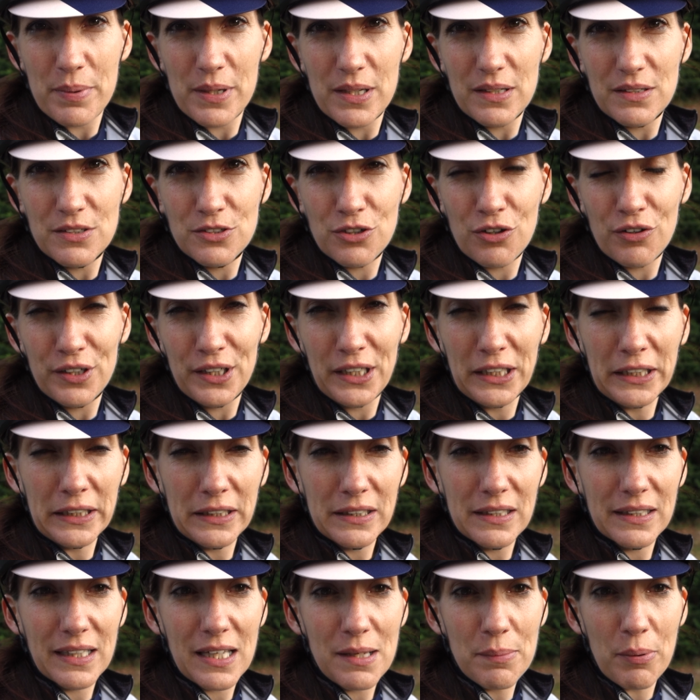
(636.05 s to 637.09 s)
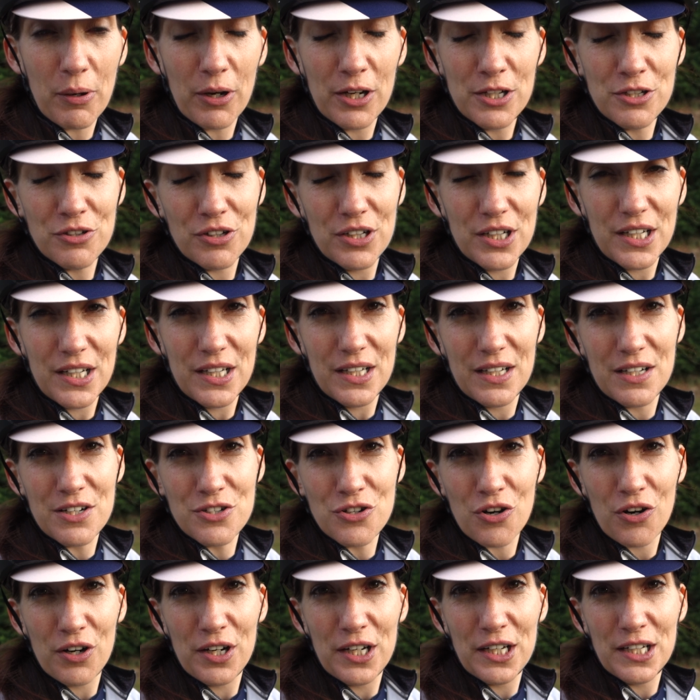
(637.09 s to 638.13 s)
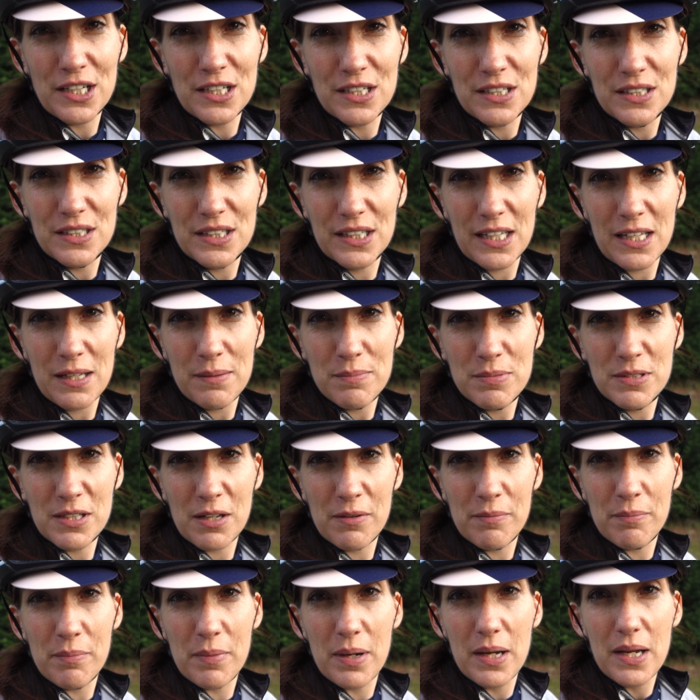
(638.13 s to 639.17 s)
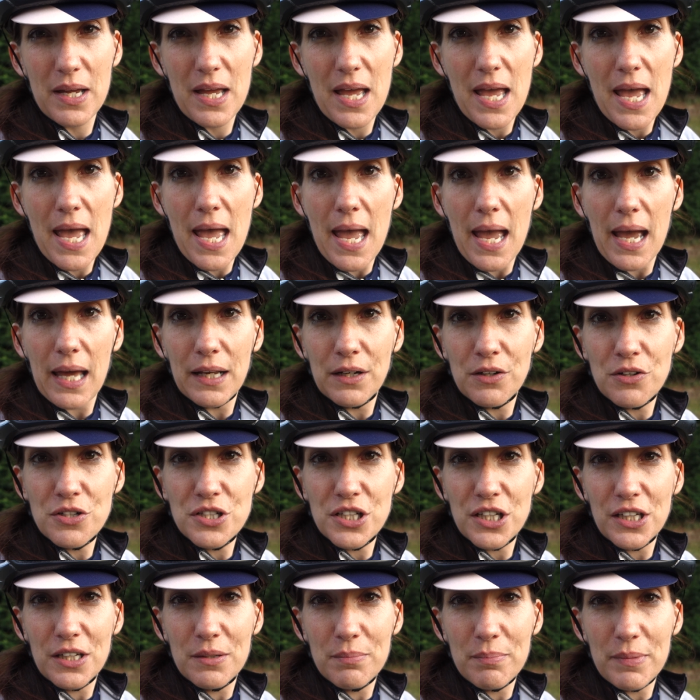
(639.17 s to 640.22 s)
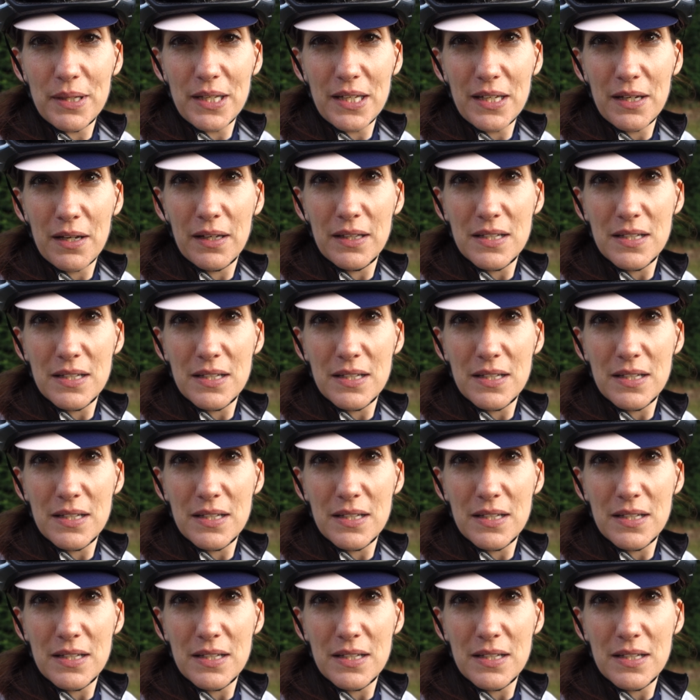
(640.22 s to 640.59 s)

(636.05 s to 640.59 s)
but trying to keep hydrated and trying to keep some energy in me.